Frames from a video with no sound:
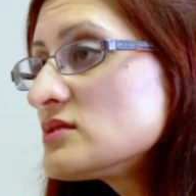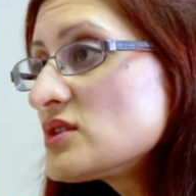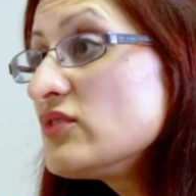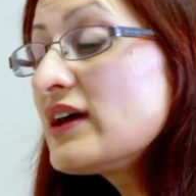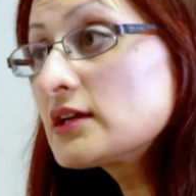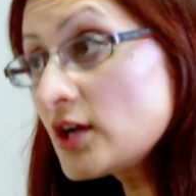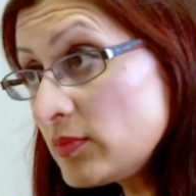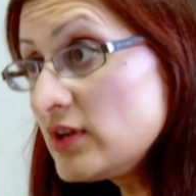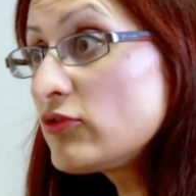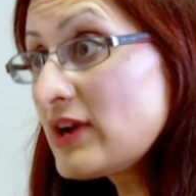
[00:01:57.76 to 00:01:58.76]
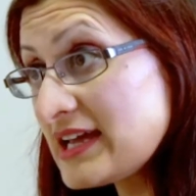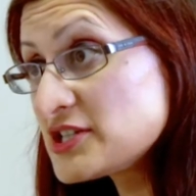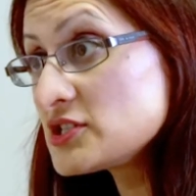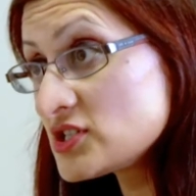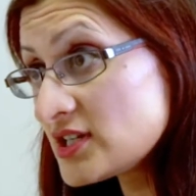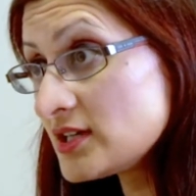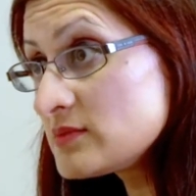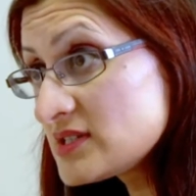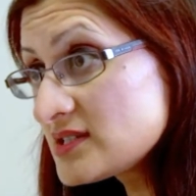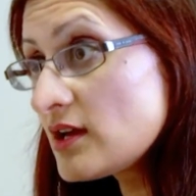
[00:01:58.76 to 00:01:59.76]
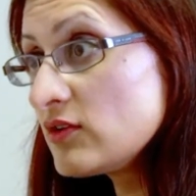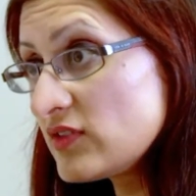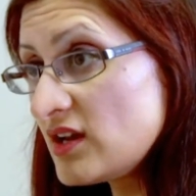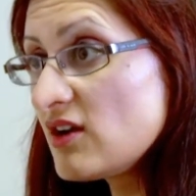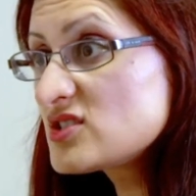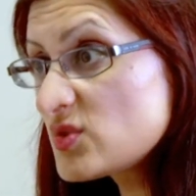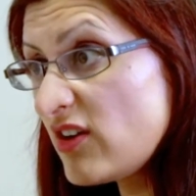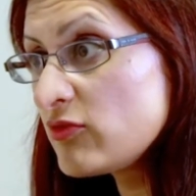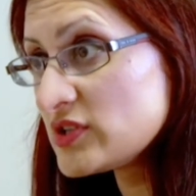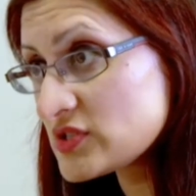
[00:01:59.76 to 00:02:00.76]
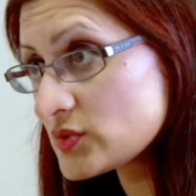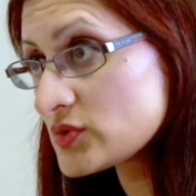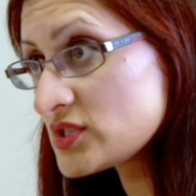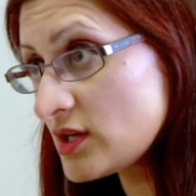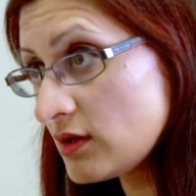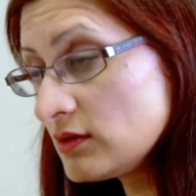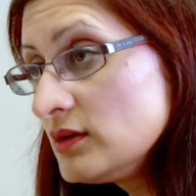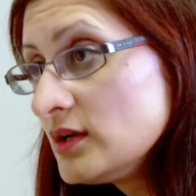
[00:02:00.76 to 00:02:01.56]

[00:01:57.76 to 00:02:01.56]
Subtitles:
so you've had a couple of relationships over the last 12 months or so.